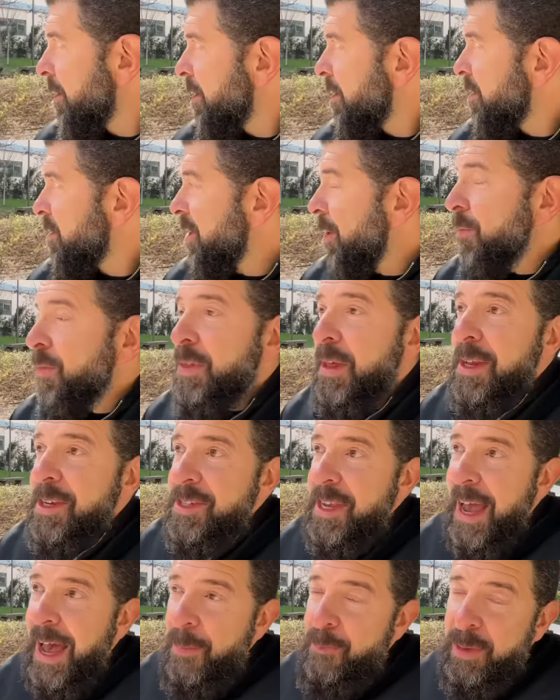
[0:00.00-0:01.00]
some
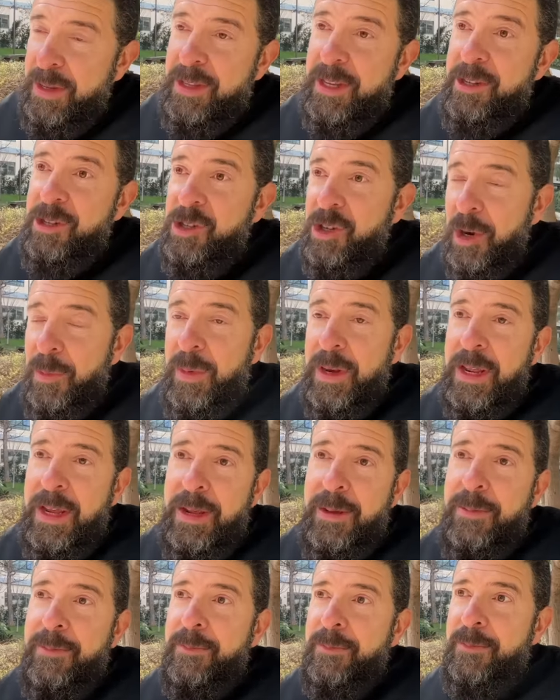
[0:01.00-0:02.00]
things happened in
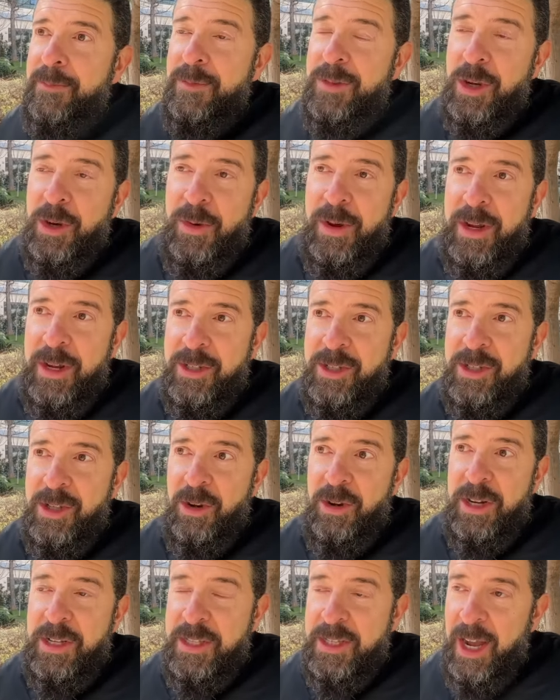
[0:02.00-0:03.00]
Germany during a
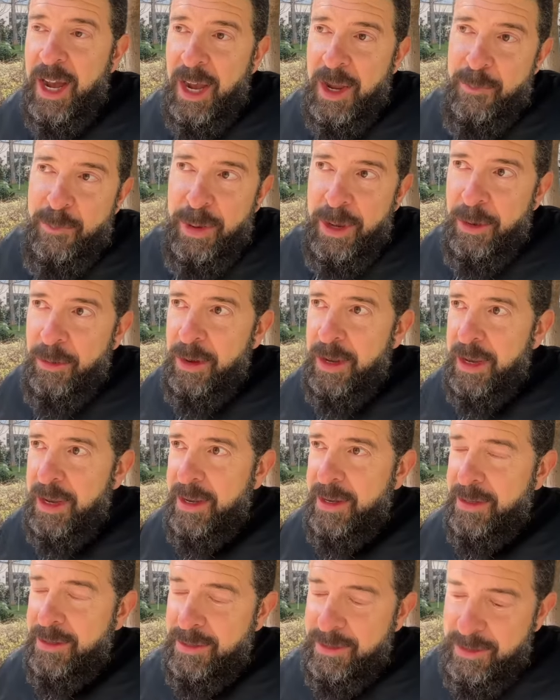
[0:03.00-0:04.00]
certain time
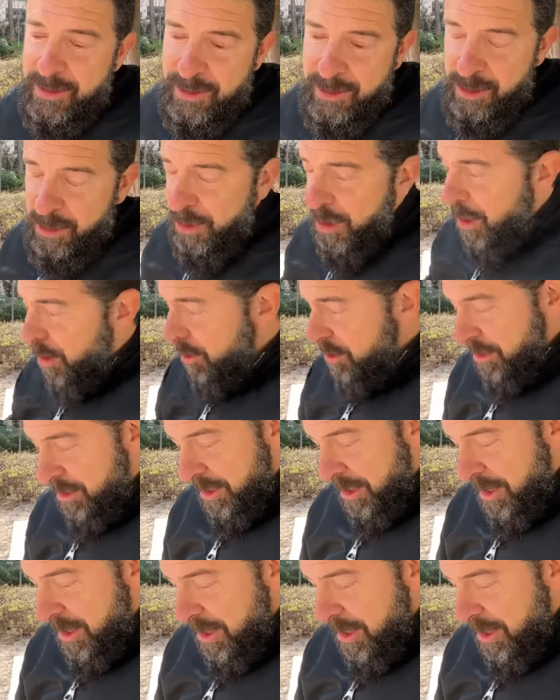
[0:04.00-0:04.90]
period, and who knows.